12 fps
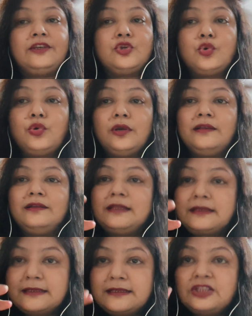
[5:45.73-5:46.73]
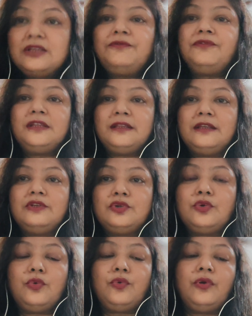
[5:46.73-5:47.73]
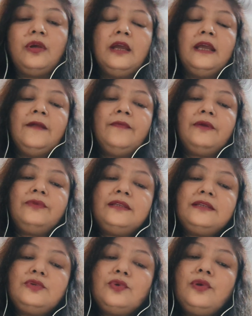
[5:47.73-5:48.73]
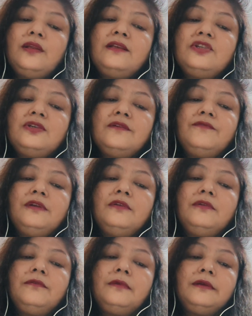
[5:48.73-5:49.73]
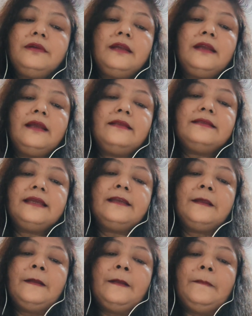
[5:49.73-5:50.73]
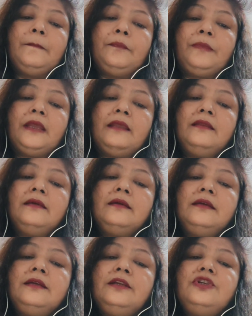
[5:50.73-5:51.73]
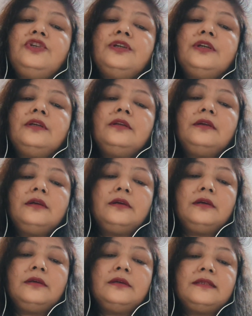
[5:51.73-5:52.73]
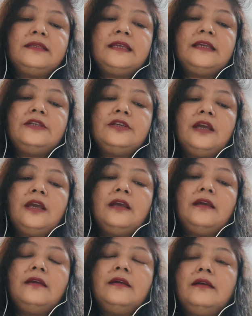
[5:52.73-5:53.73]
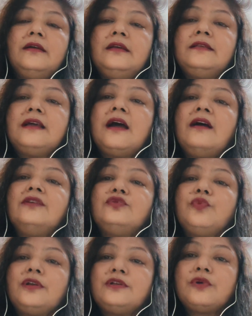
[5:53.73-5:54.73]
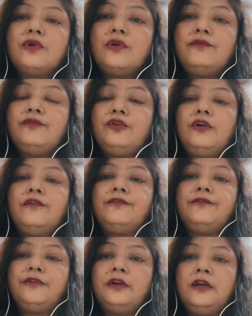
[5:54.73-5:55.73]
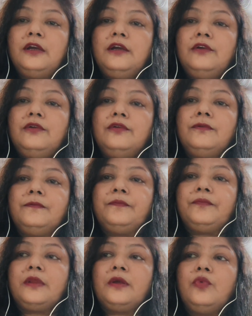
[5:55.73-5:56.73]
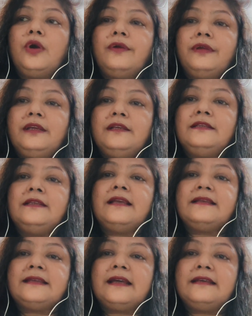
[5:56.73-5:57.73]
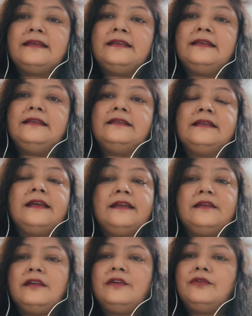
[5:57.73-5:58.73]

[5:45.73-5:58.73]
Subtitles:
tonal, that is shift in the tone. Now, this tonal shift, you realize that in the initial stage, his heart was all full of, you know, worries, anxieties, and